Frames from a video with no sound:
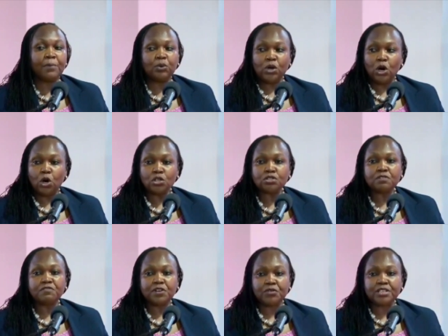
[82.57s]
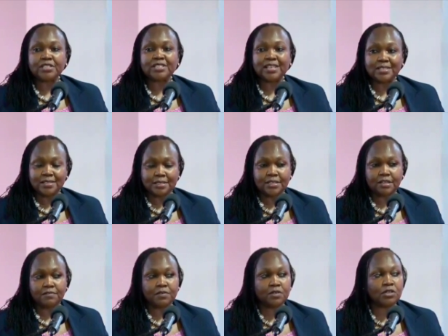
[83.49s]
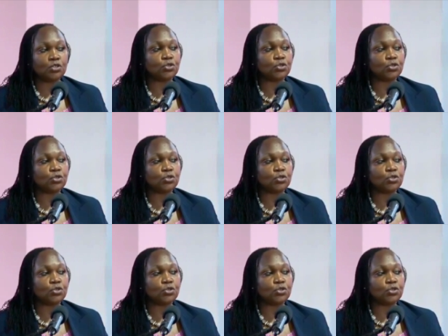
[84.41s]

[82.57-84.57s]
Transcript: But we are also very sensitive